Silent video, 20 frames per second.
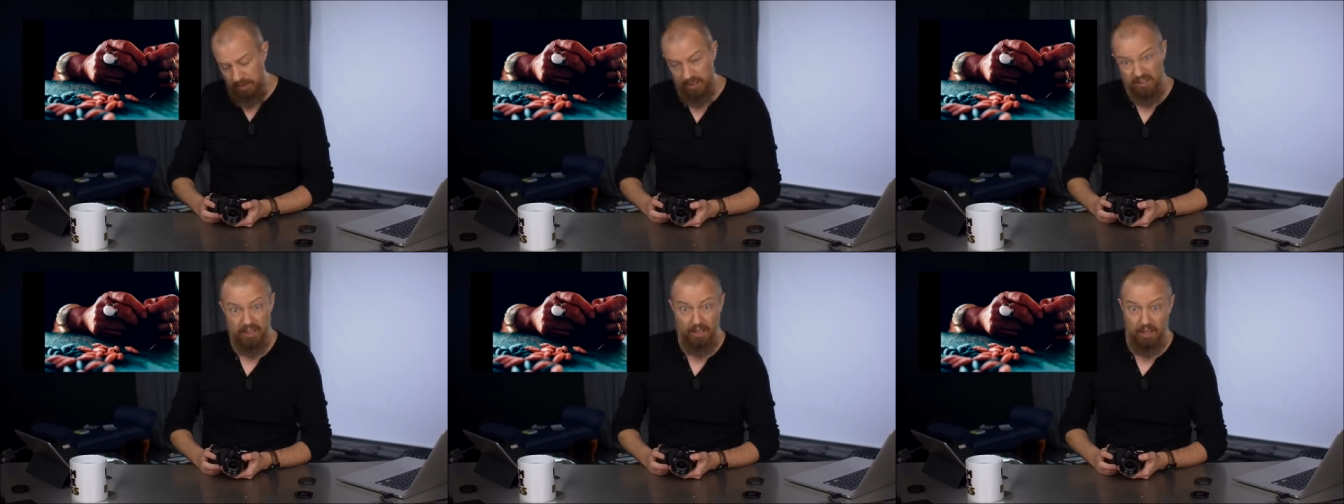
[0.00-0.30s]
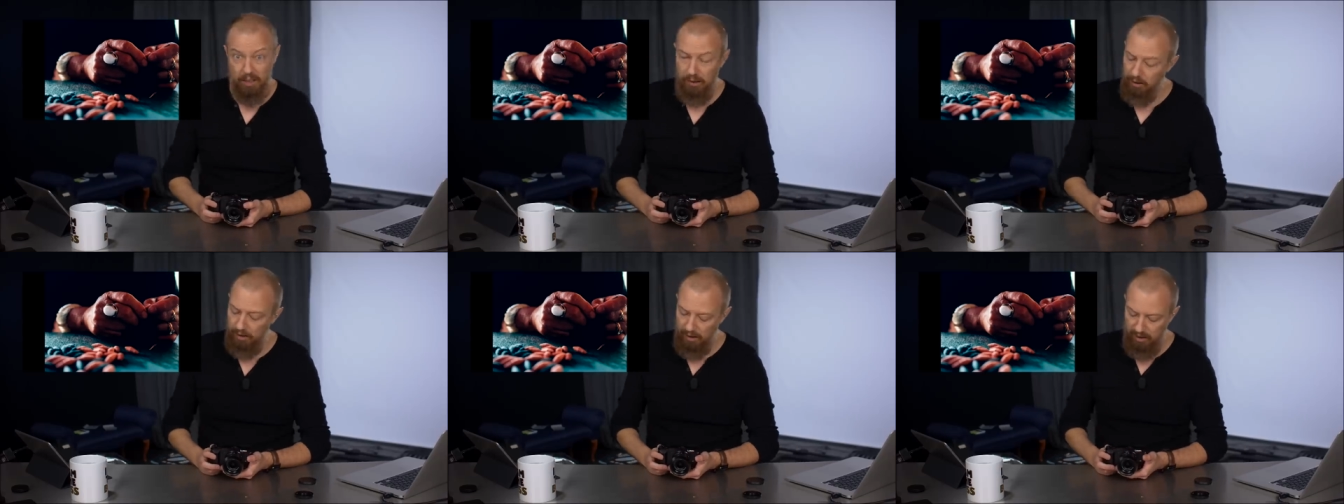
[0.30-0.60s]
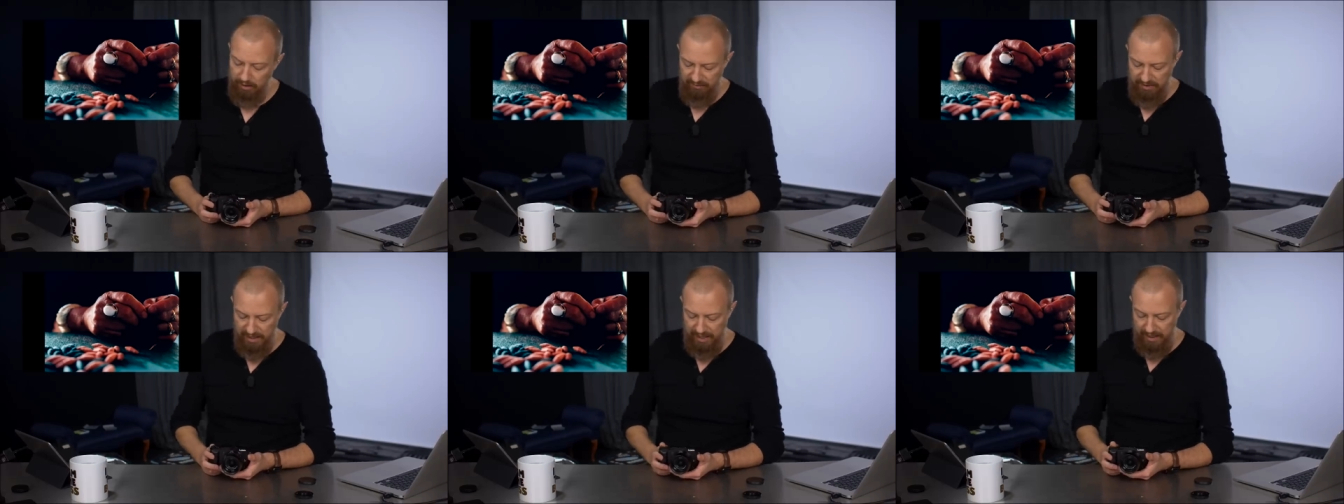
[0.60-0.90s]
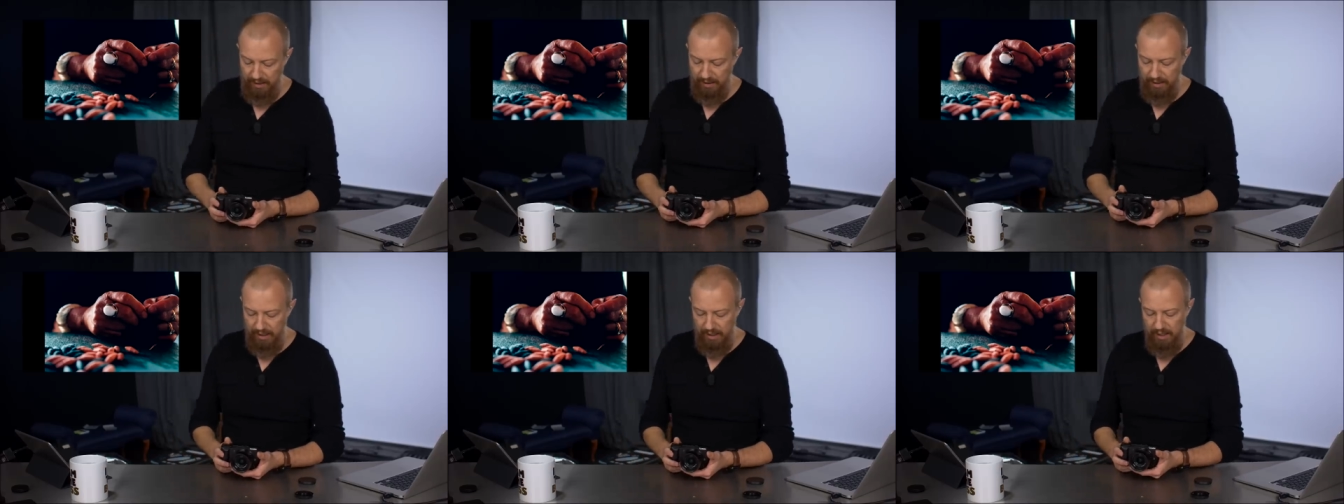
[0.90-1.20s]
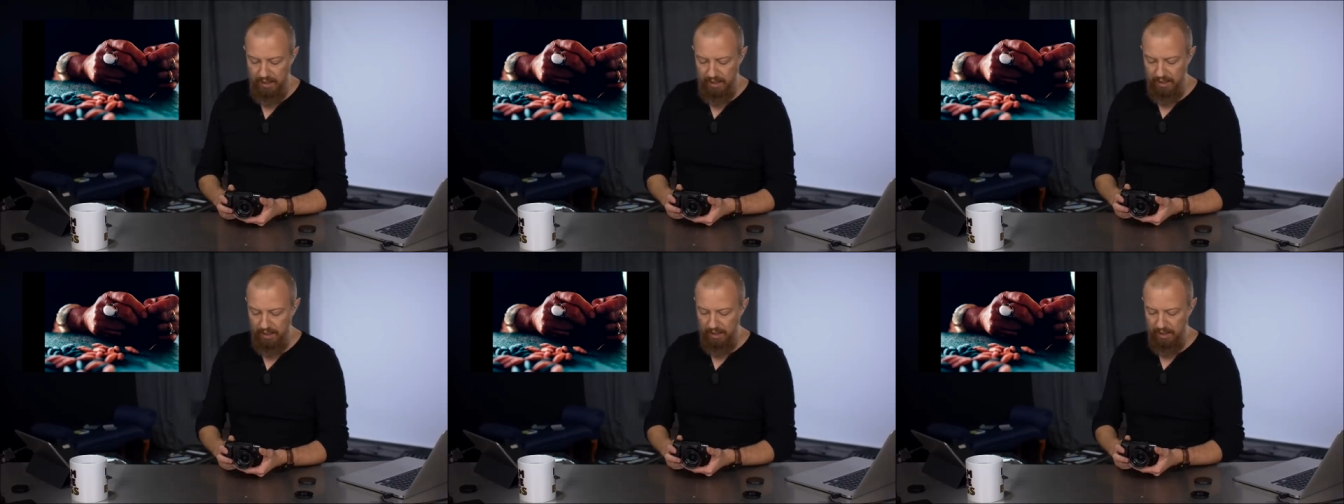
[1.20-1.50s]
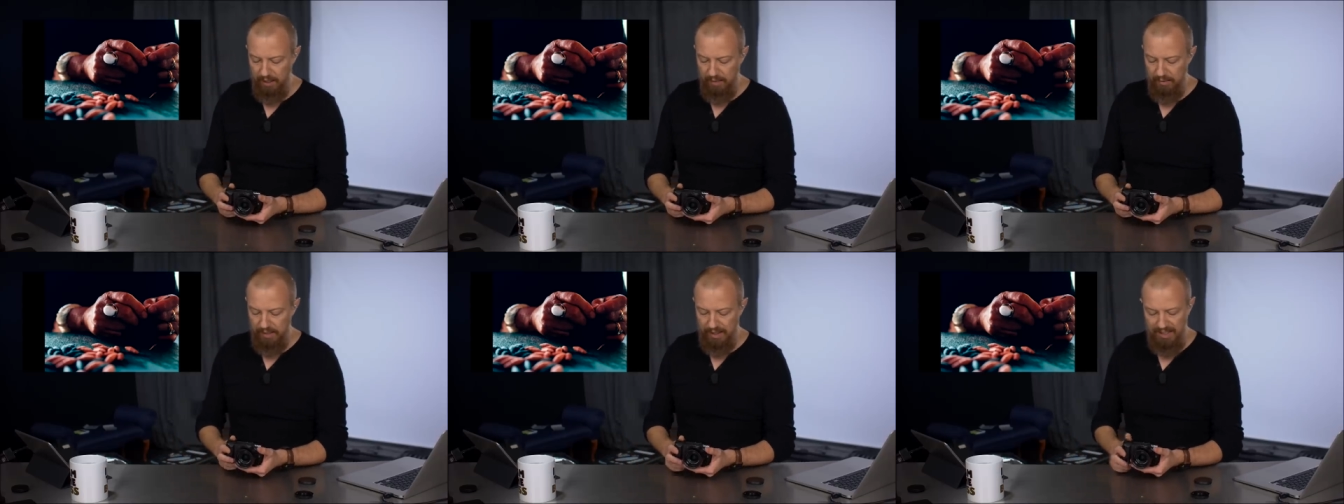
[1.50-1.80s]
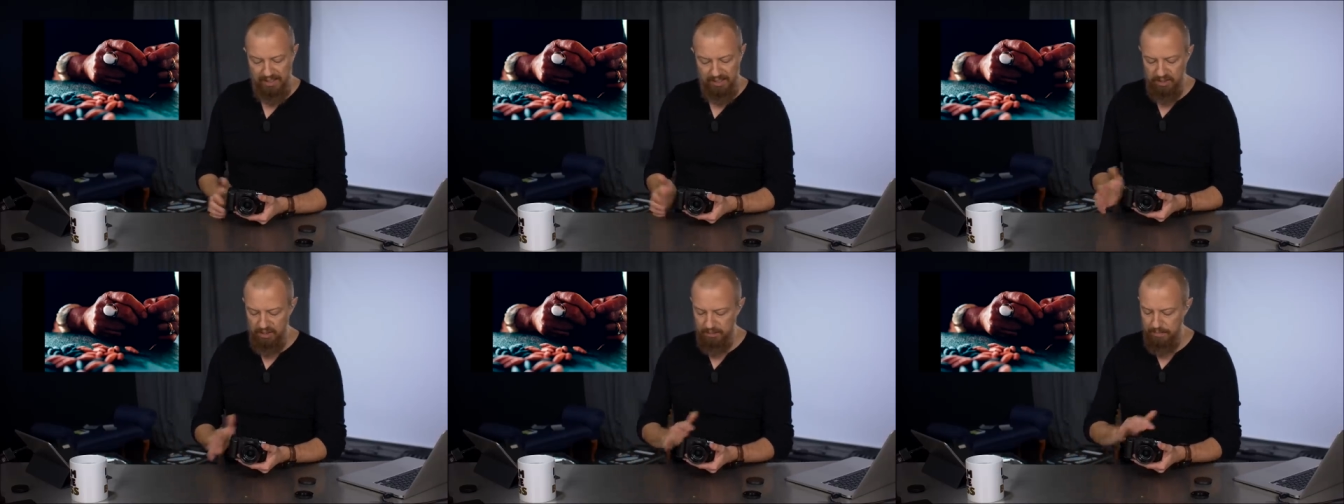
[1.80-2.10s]
like that. Love that. Uh,
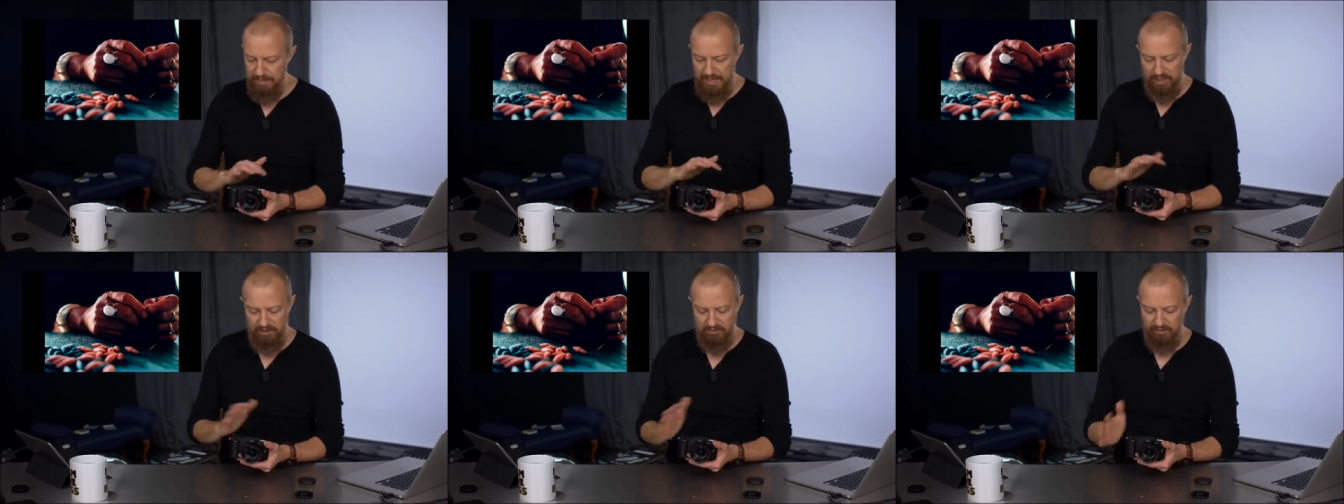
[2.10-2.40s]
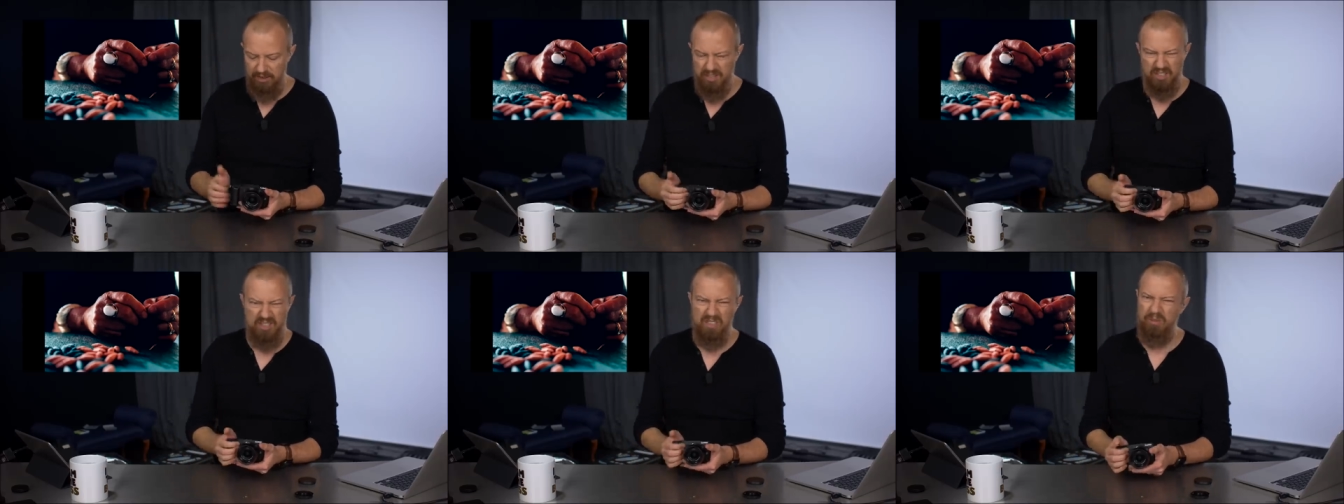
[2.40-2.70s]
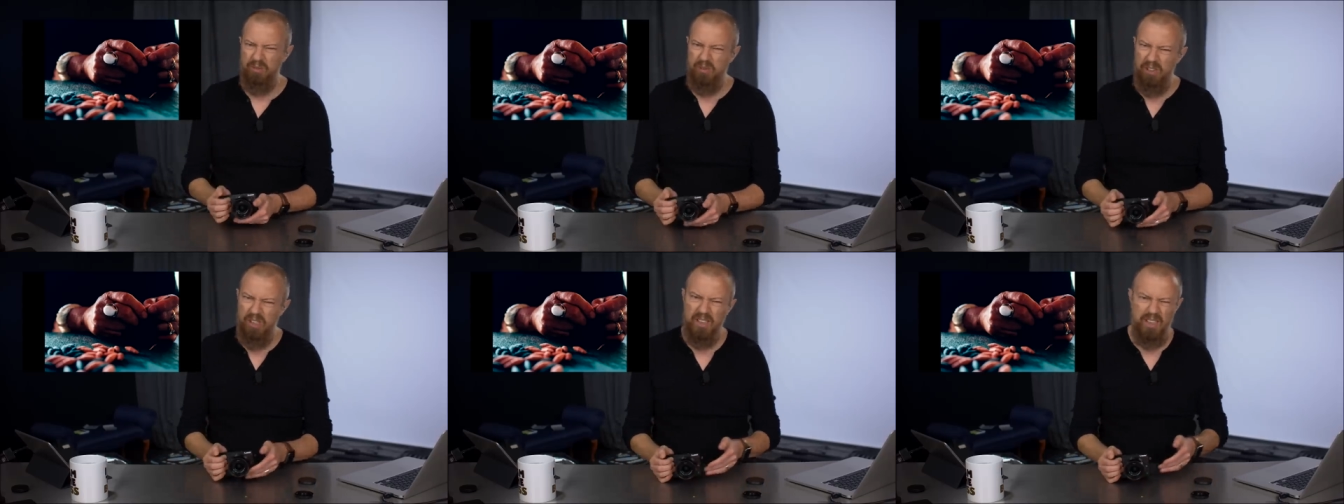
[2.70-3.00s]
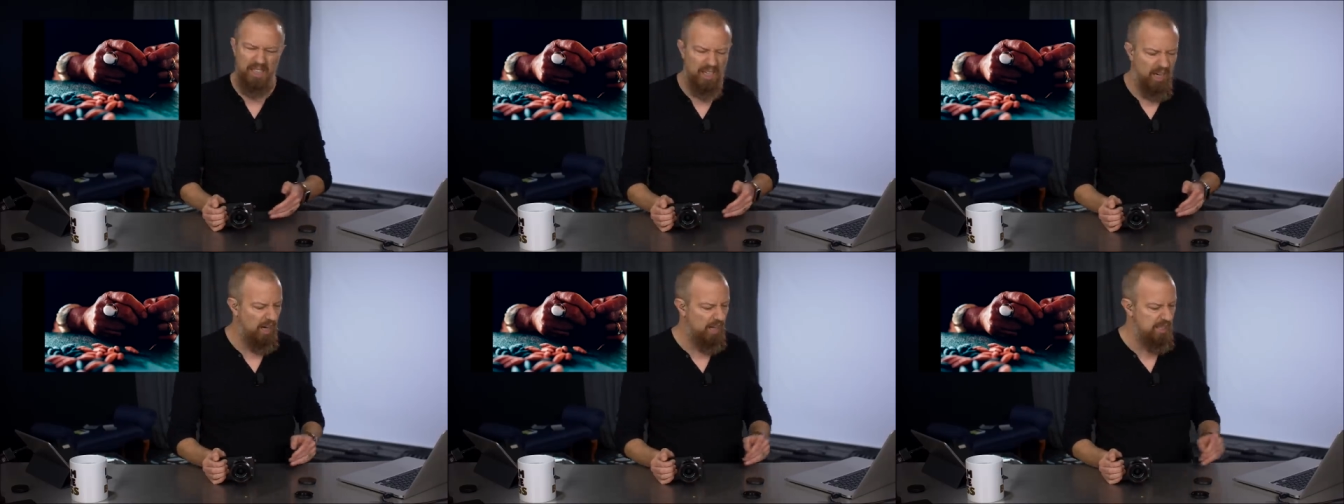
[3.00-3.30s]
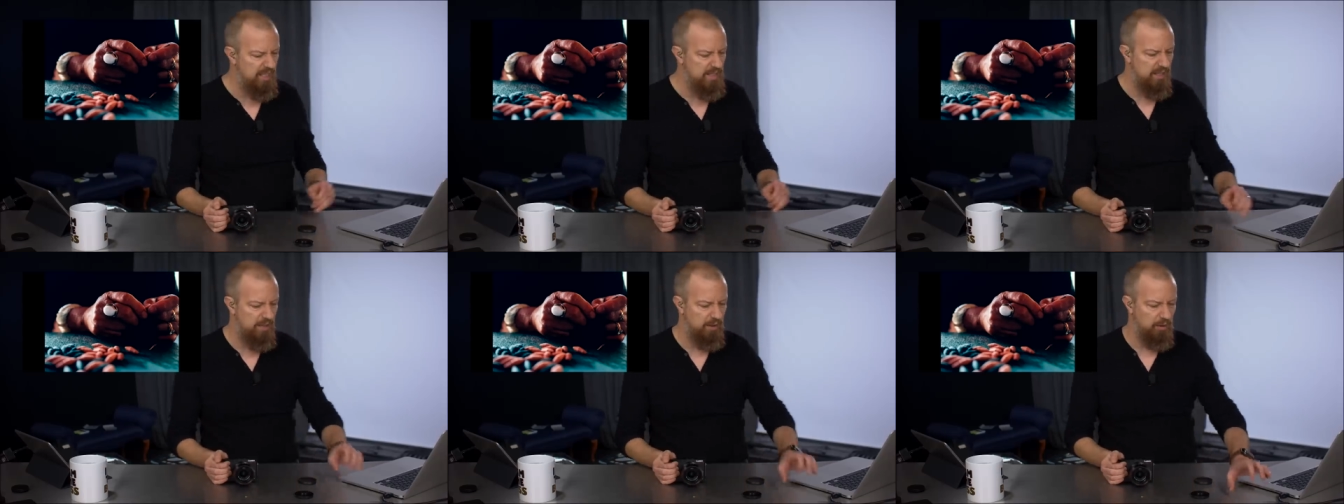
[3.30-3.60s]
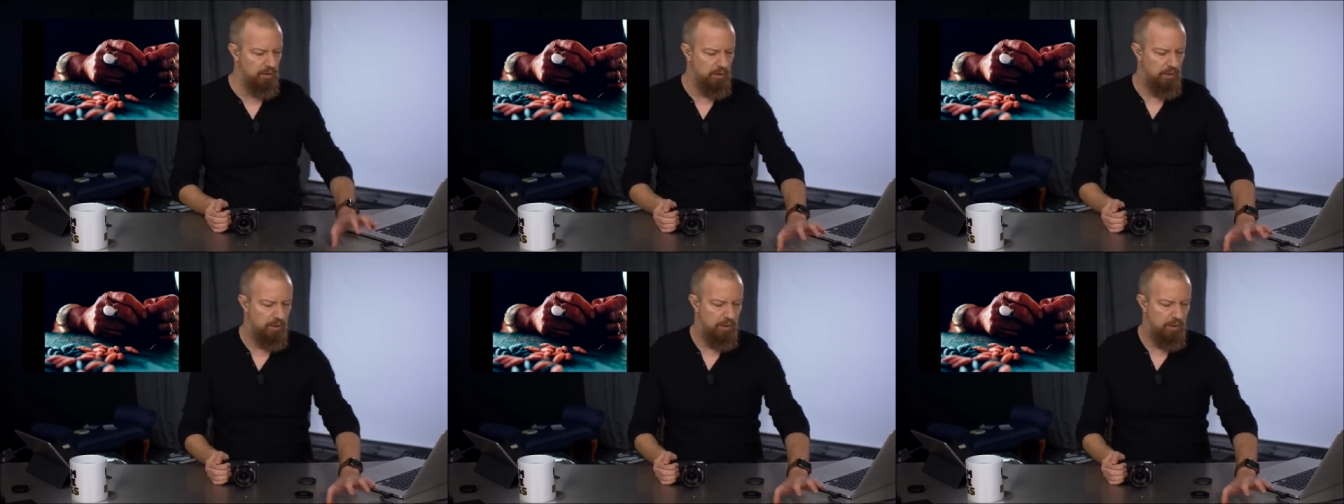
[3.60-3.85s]
and it just makes for this really ideal